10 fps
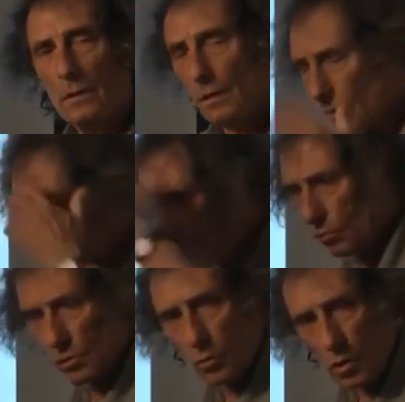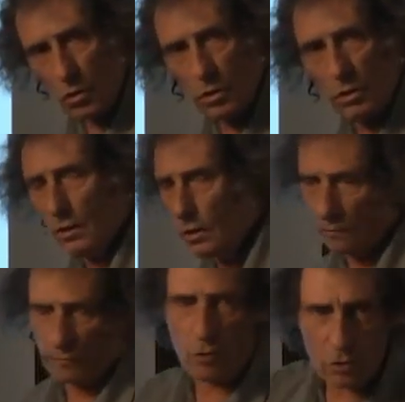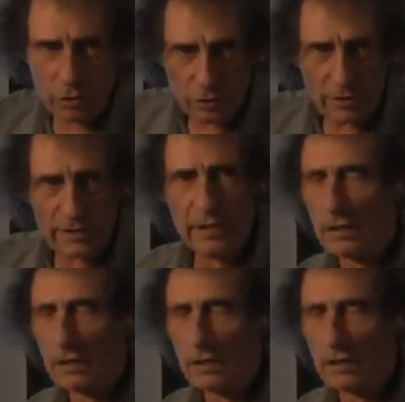He goes into the wall, he falls on